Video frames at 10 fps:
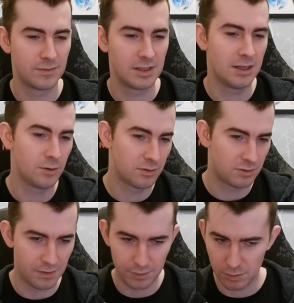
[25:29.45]
Little
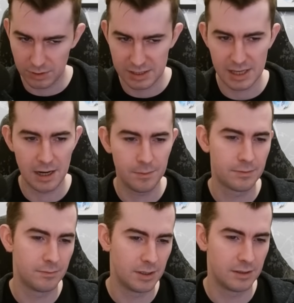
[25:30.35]
difficult to set up,
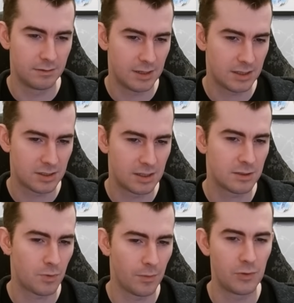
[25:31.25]
but that's
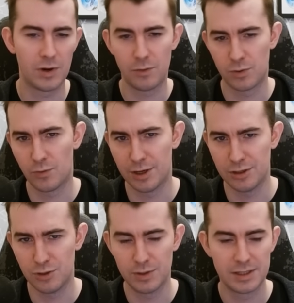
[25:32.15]
probably what I would want to
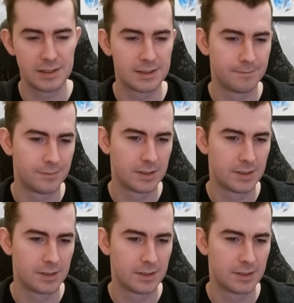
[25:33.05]
do with this.